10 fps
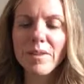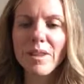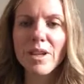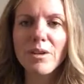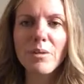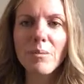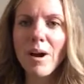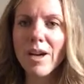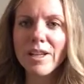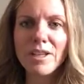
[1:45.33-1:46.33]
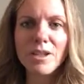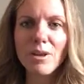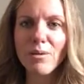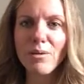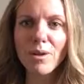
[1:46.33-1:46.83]
that you embody it
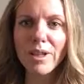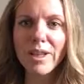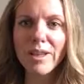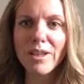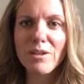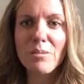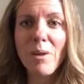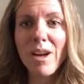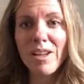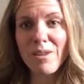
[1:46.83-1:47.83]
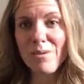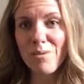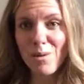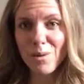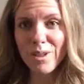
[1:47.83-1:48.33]
so fully, that you embody the
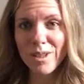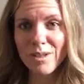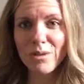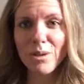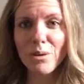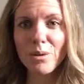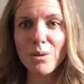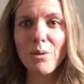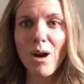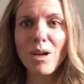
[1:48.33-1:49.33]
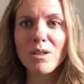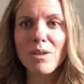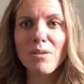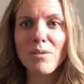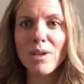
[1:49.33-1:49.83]
fullness of who you are
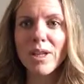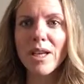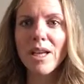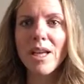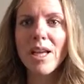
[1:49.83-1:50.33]
so fully,